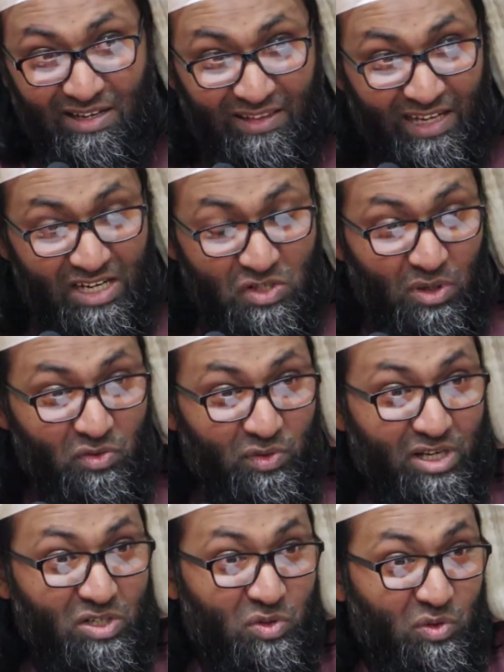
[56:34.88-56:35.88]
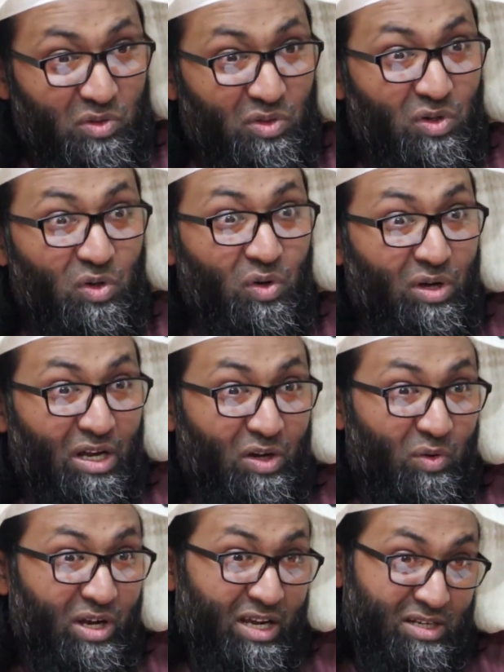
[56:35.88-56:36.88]
That is what we need to
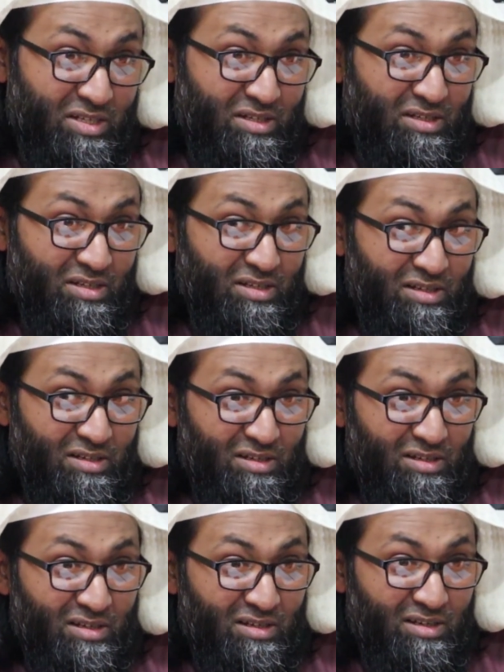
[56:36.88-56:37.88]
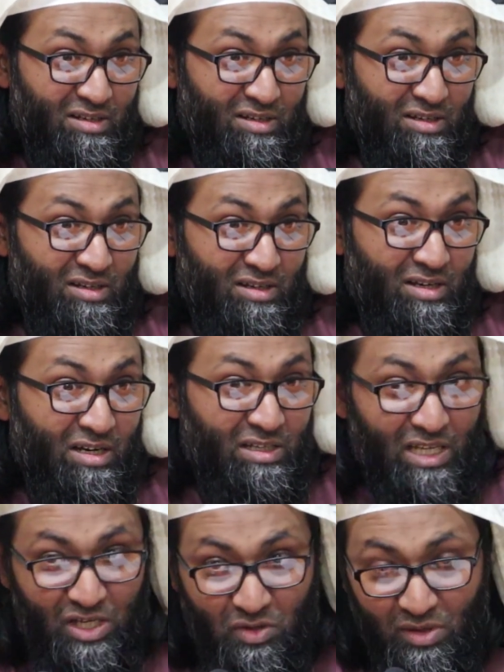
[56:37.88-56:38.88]
look at.
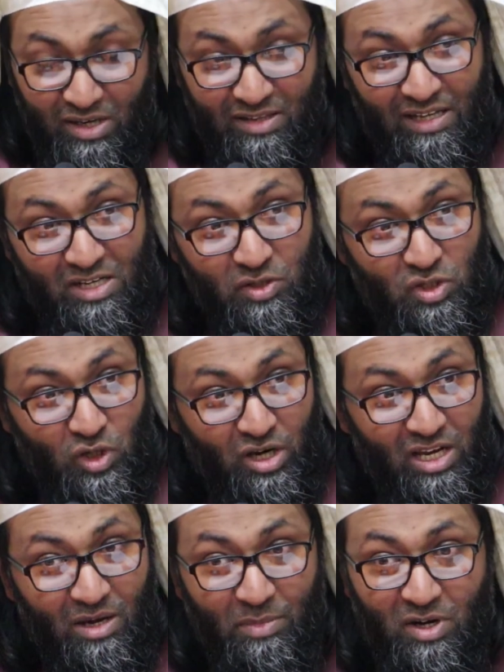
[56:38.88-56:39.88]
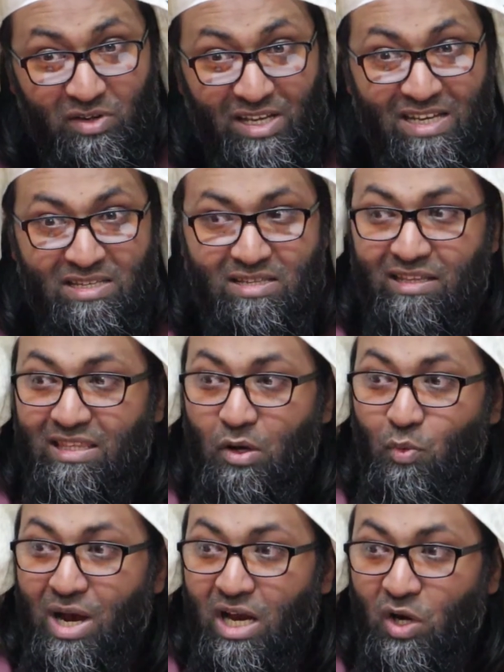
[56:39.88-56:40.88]
The unity that you are talking about is
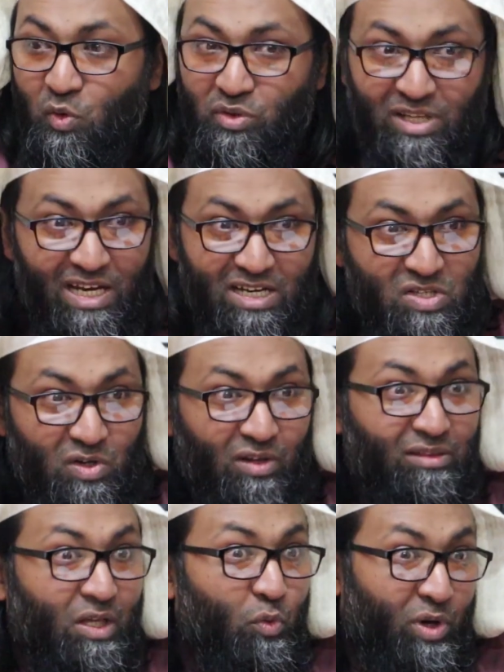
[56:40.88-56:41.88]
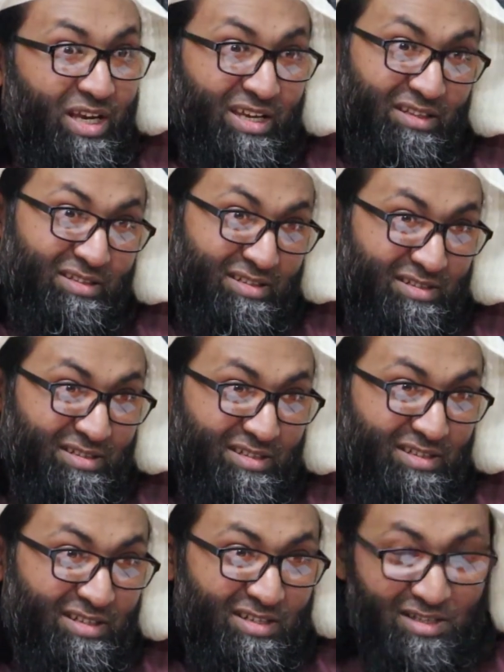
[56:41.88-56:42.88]
tawahud. It is not tawheed.
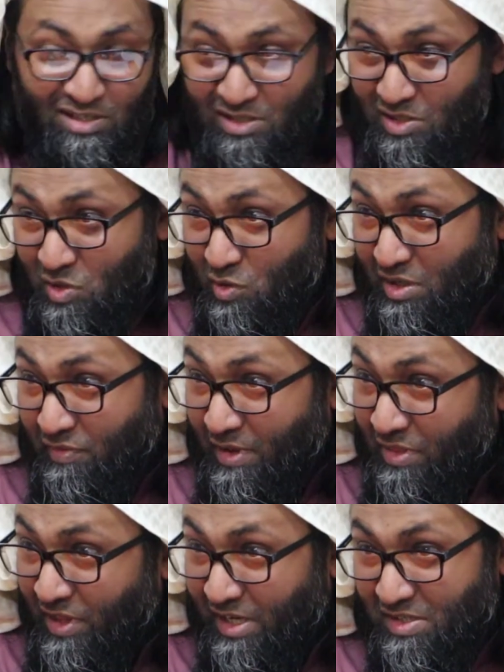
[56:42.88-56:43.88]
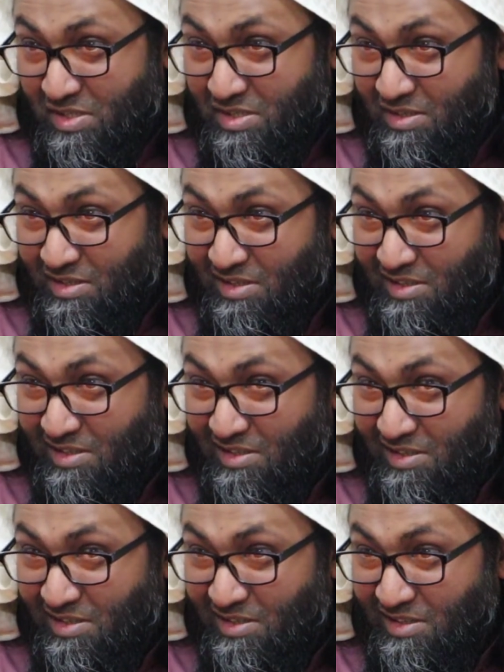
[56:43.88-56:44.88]
Two different things.
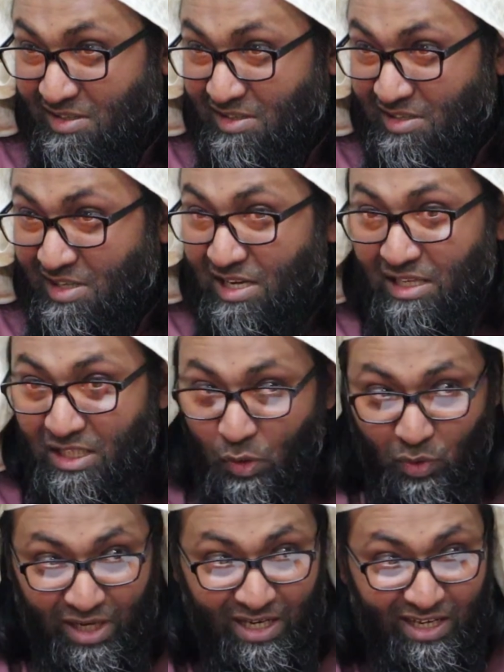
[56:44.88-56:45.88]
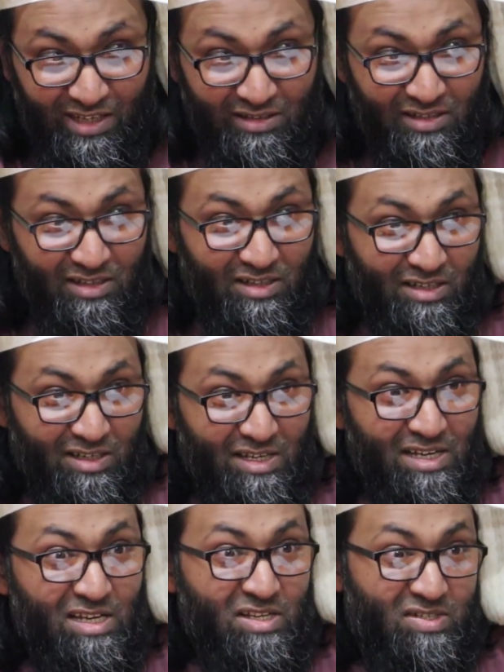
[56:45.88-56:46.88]
Tawheed,
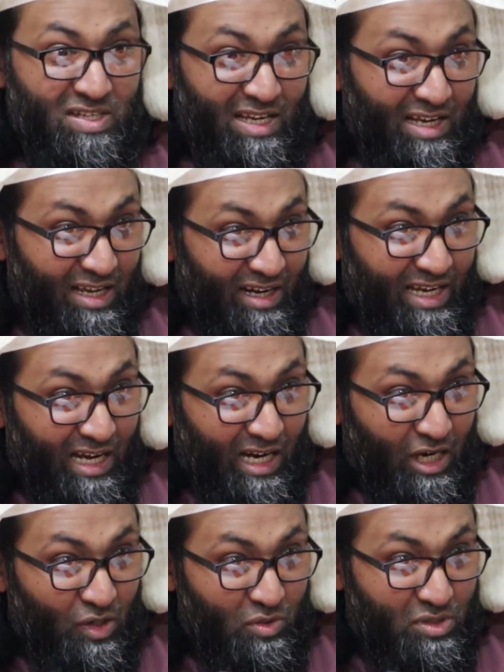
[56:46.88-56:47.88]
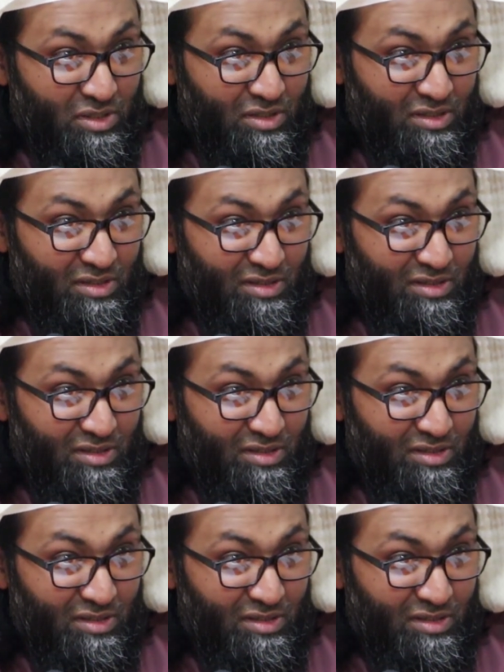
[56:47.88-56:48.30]
singling out